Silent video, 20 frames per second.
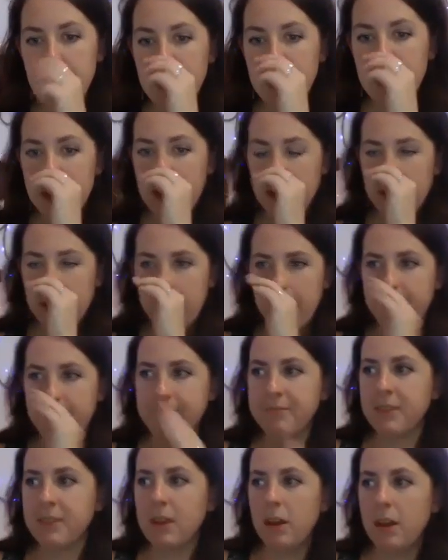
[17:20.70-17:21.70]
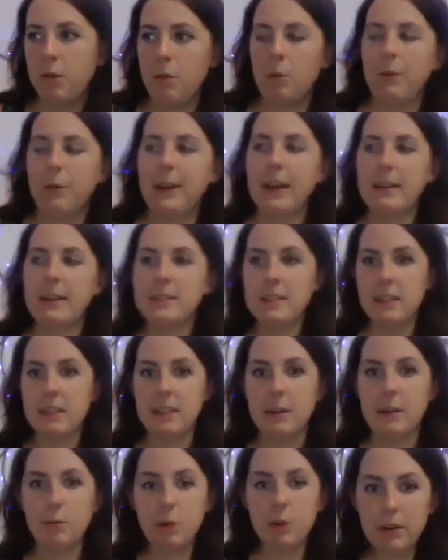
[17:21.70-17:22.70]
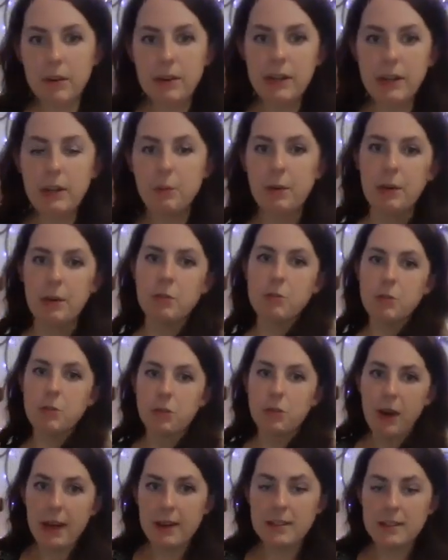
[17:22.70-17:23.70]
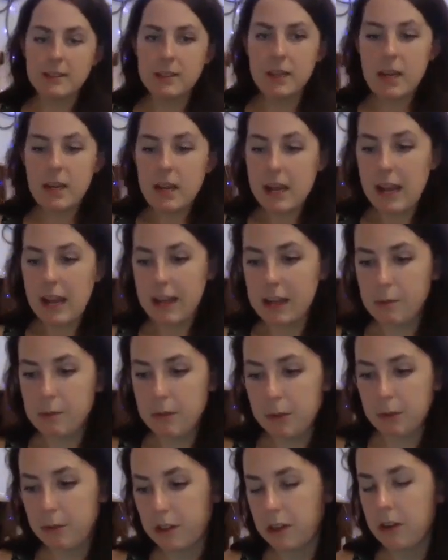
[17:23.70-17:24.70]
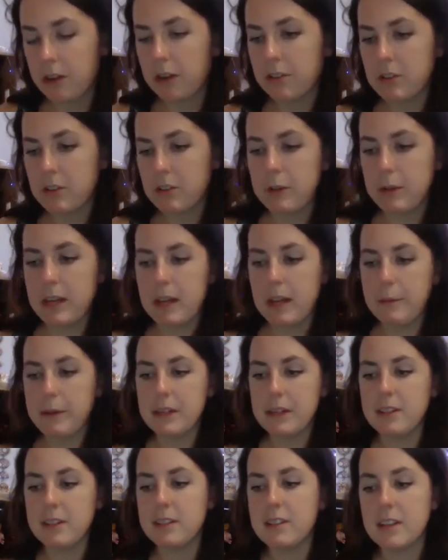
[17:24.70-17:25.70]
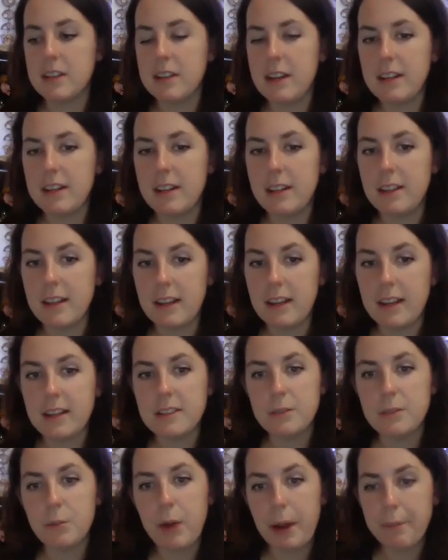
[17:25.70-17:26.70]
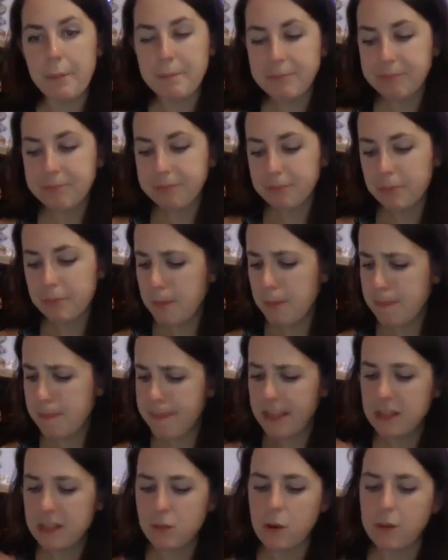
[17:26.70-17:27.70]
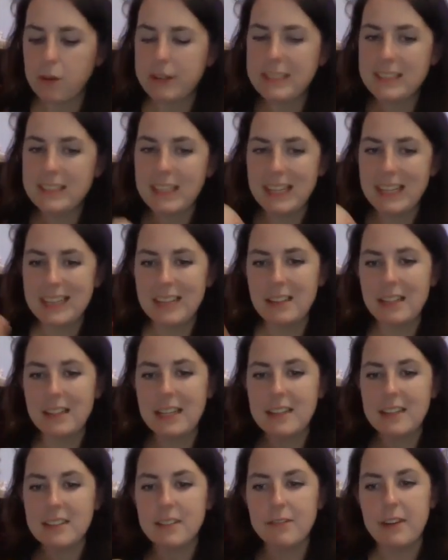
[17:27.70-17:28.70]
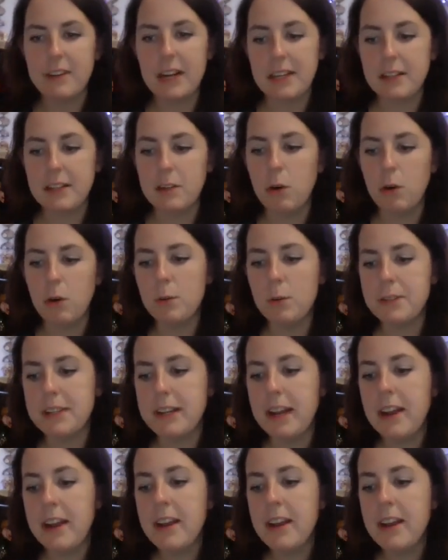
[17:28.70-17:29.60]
When we constantly worry, we don't trust, it can be really hard to be abundant in anything as well, because we're always seeing the leaks and finding the holes in it.